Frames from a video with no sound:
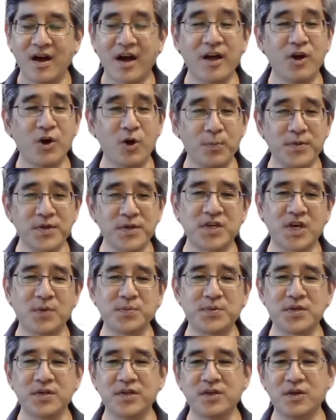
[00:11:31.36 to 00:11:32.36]
I hope this
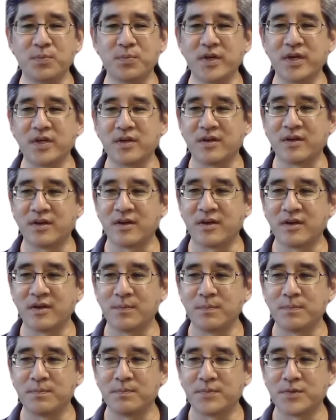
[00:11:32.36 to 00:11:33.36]
helps a little bit.
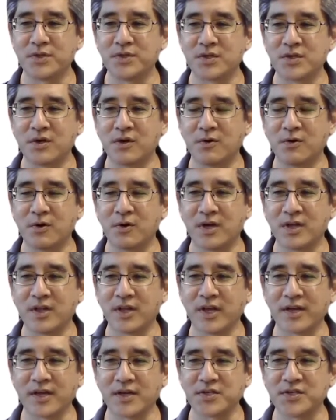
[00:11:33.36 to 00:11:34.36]

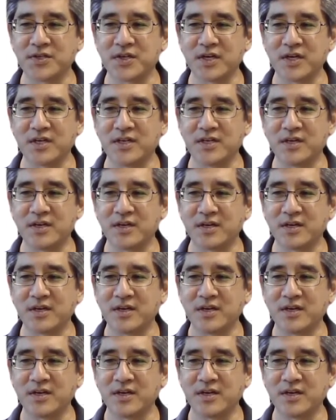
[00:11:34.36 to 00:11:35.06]
Like I said,